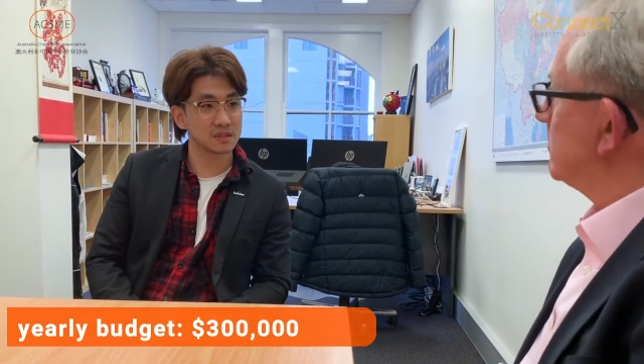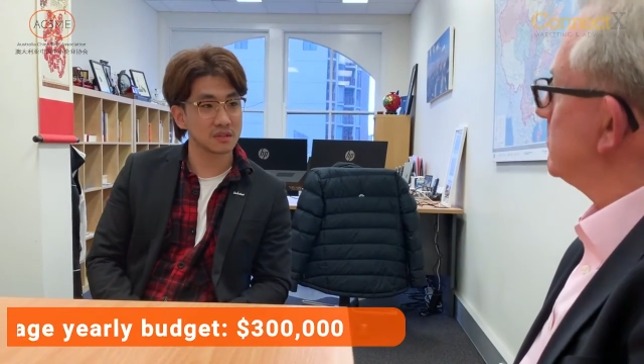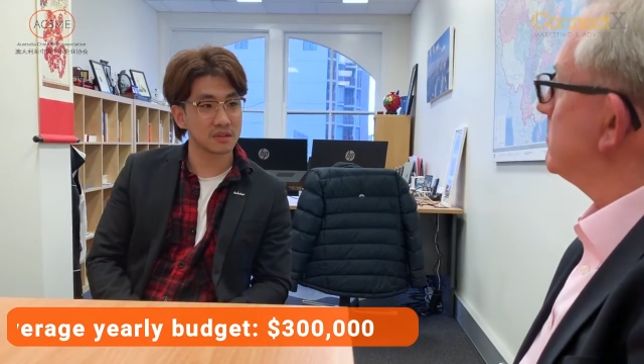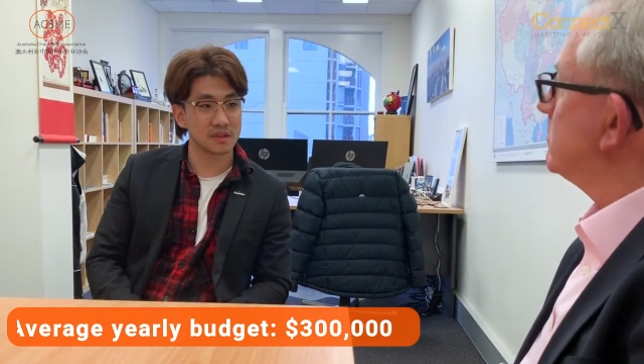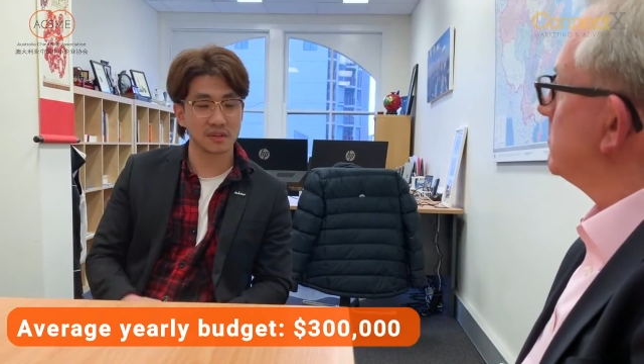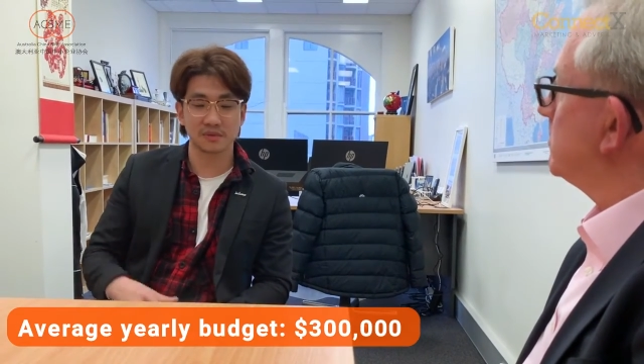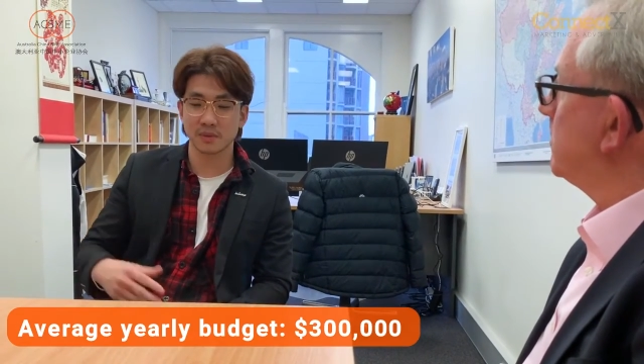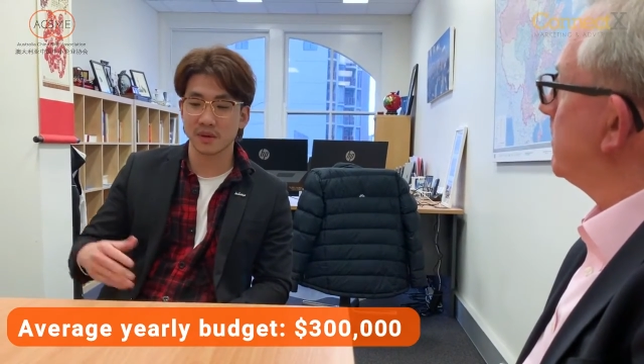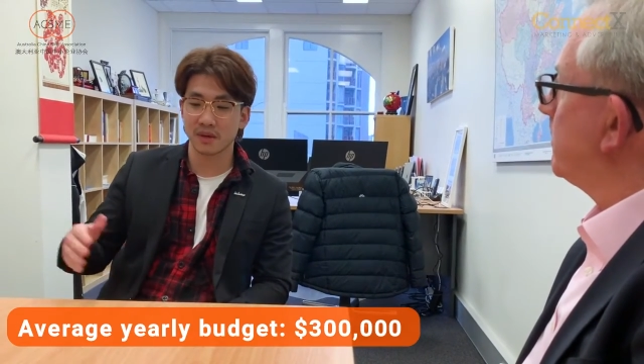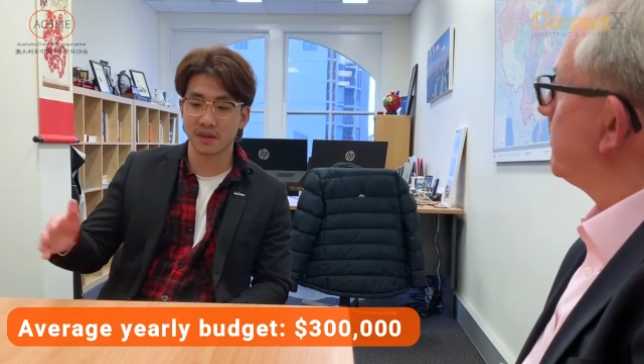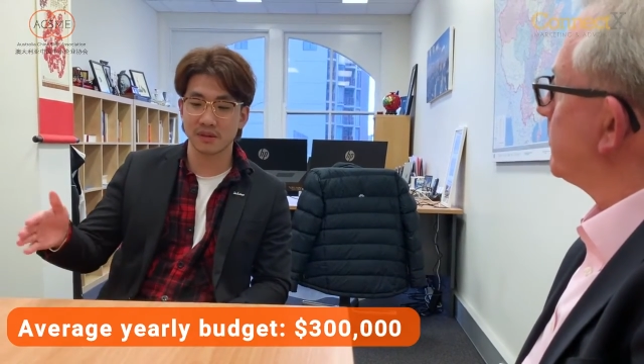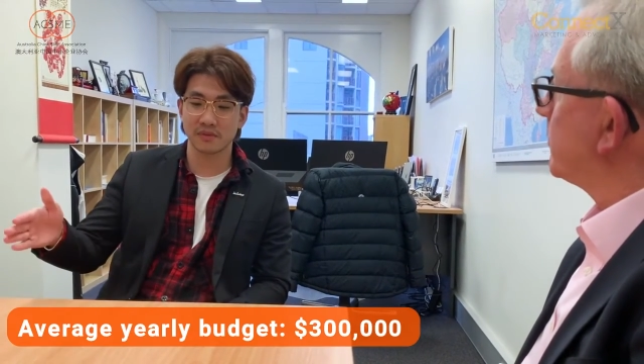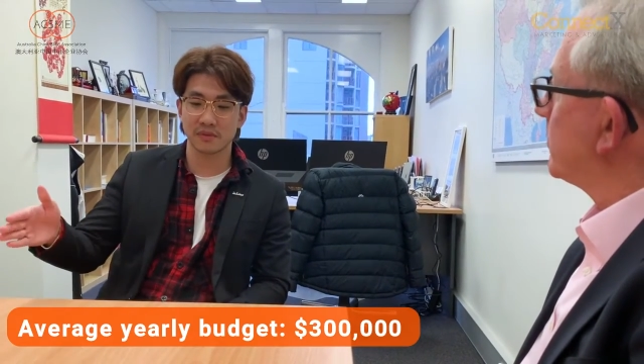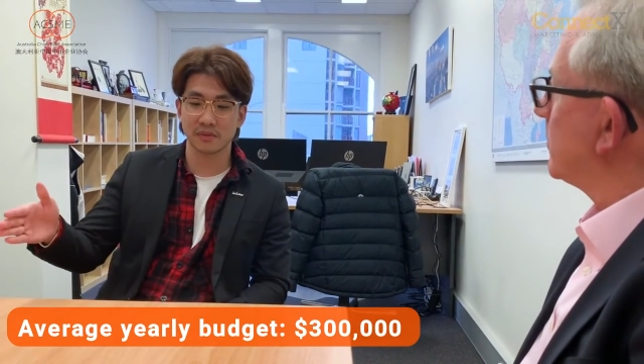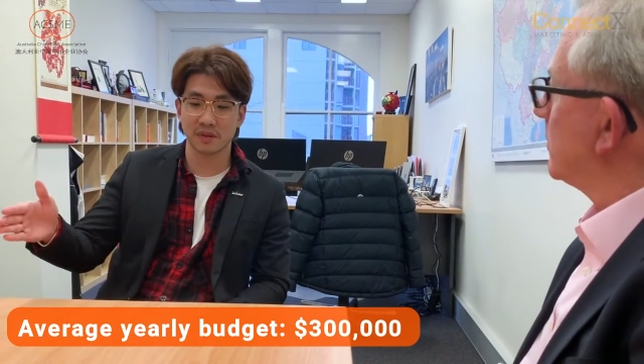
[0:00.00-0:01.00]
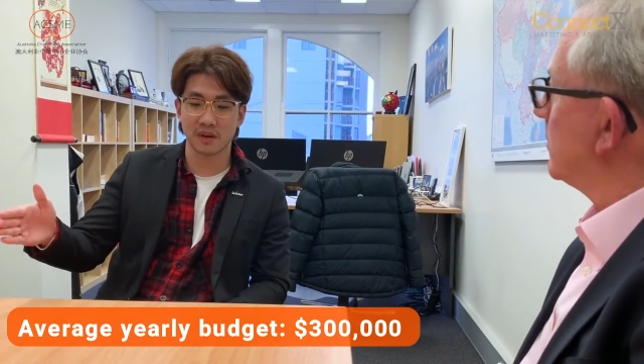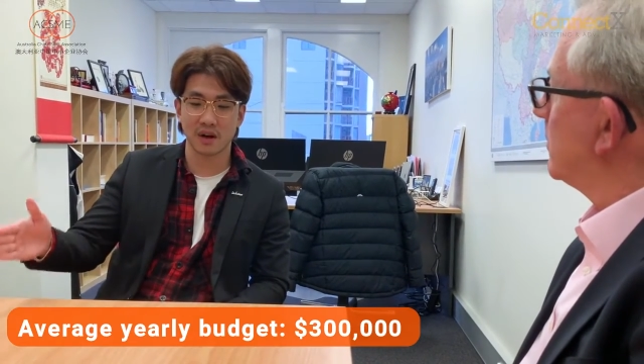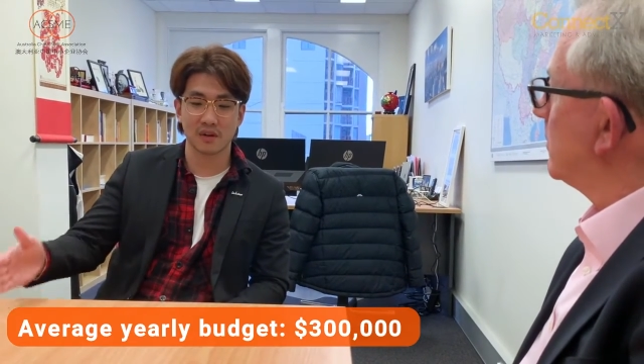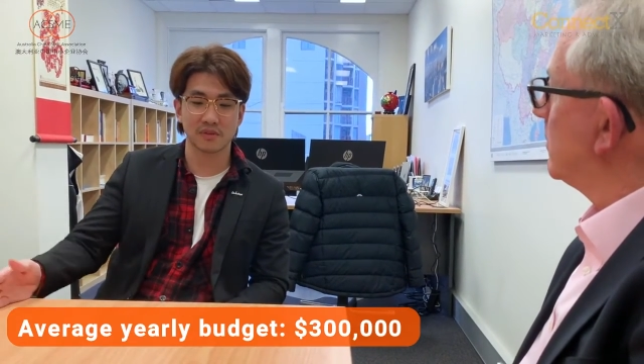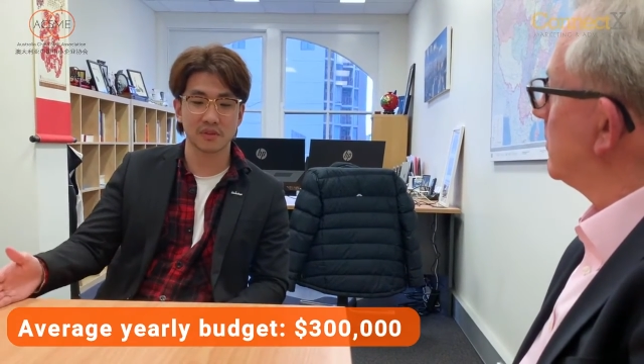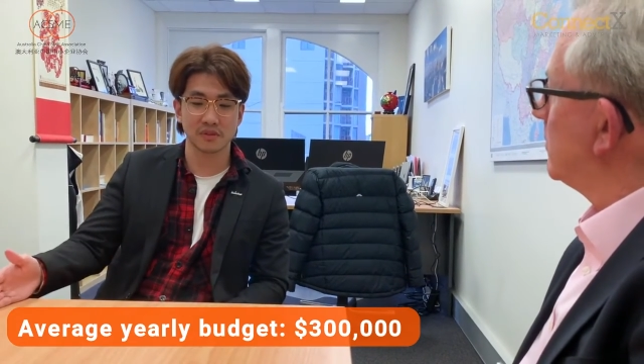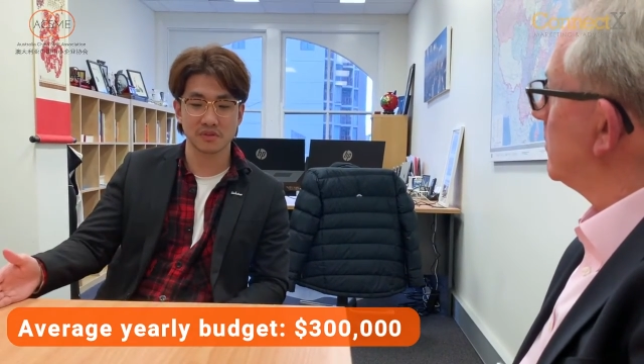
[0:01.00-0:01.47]
So this will give you the
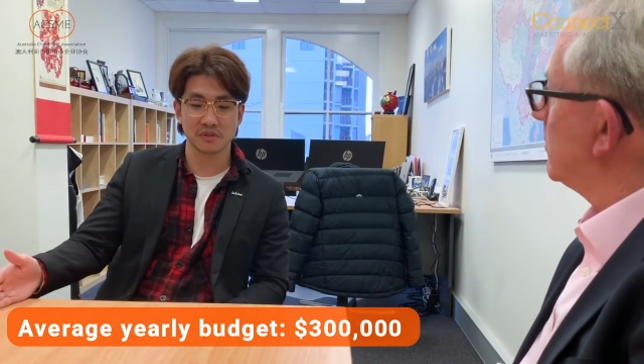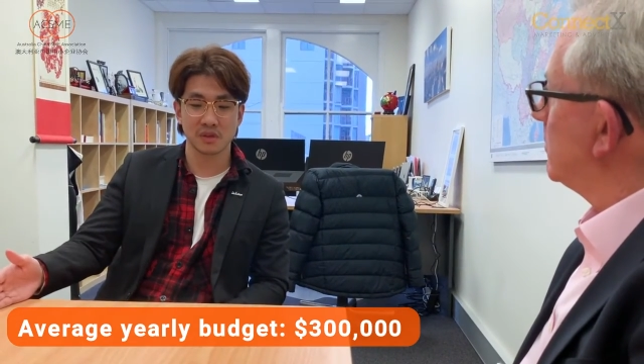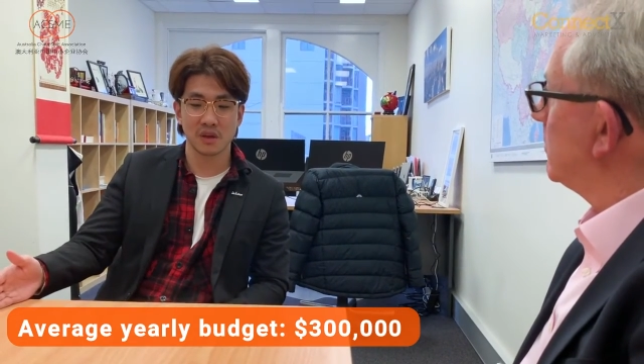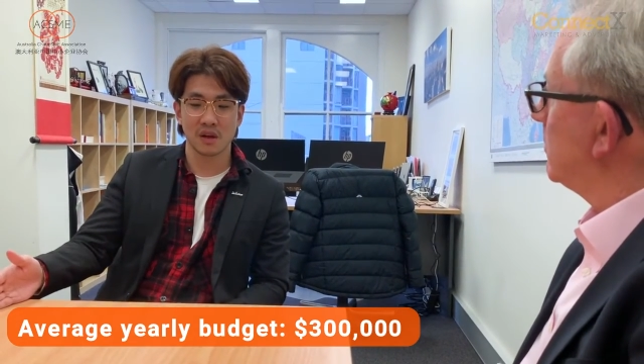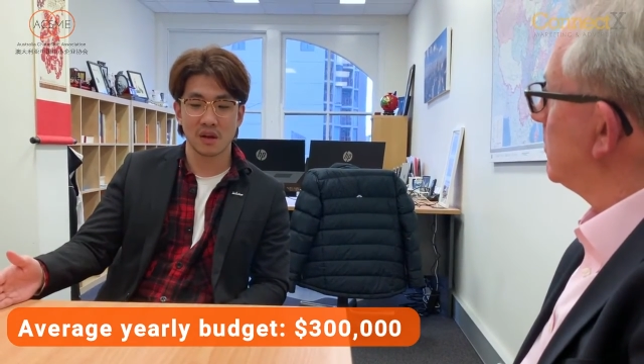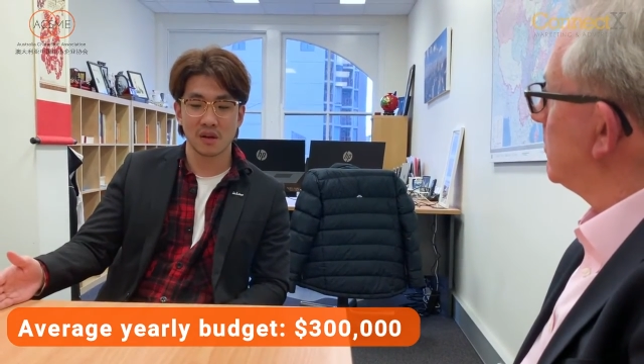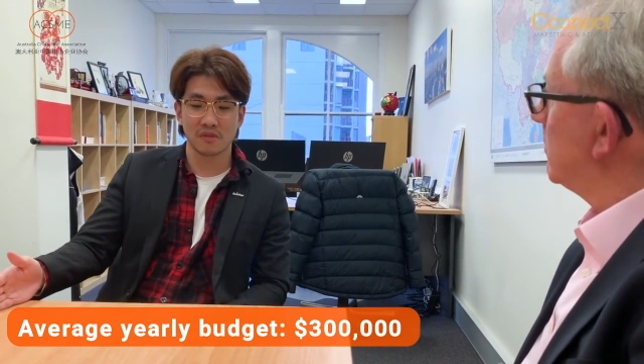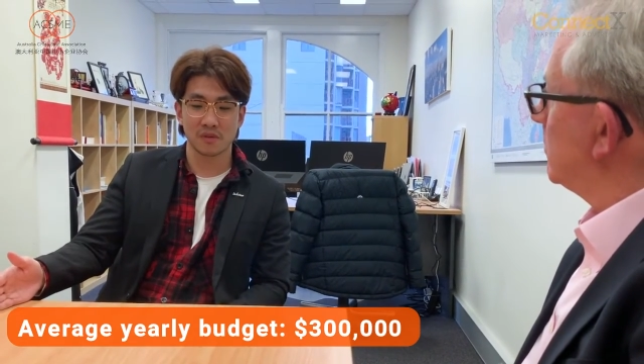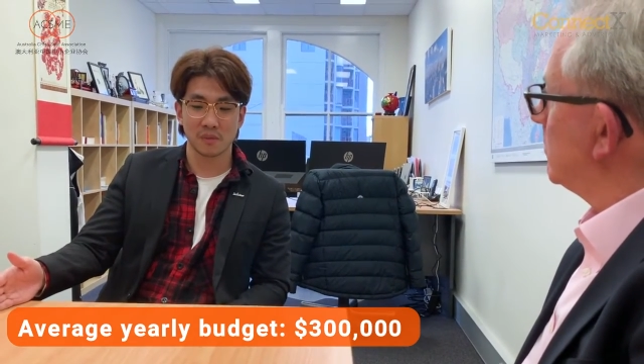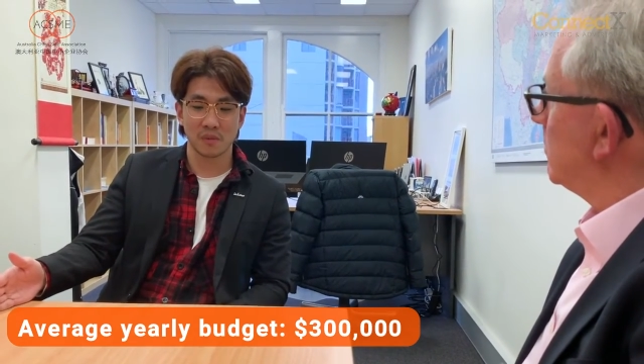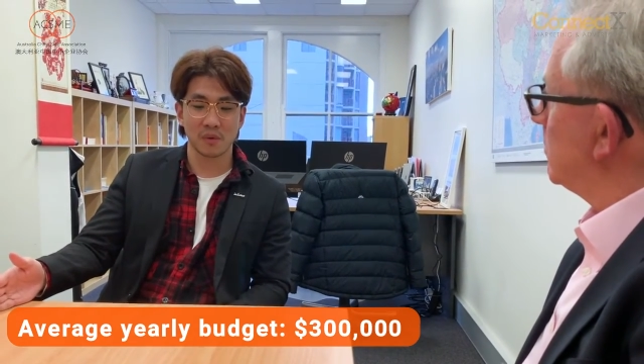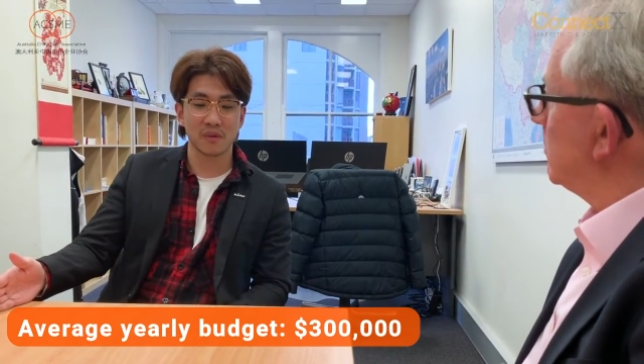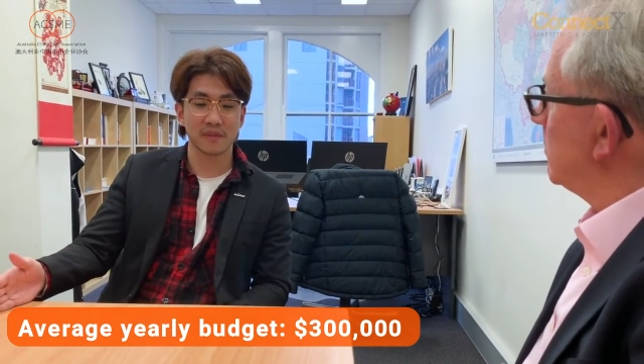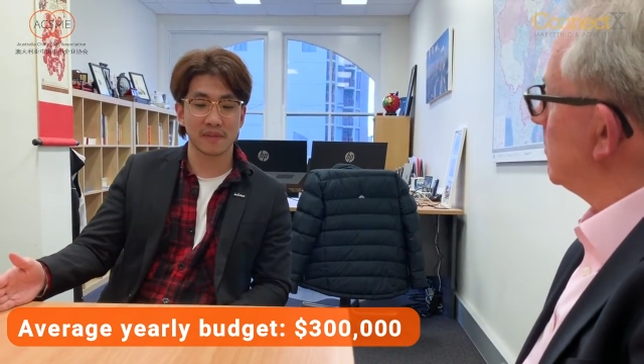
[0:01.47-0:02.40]
coverage for more